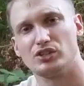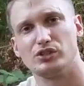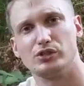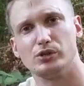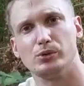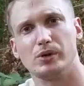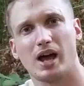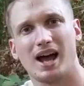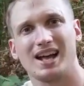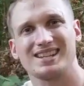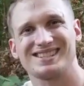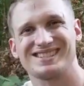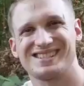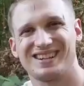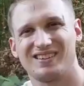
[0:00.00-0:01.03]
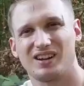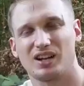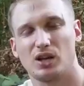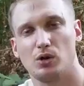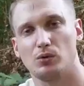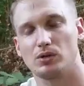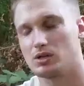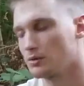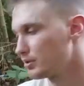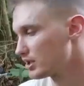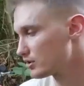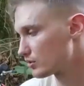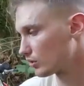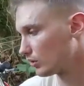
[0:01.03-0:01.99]
do not Cerakote your
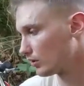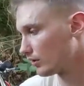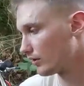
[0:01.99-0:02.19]
pistol.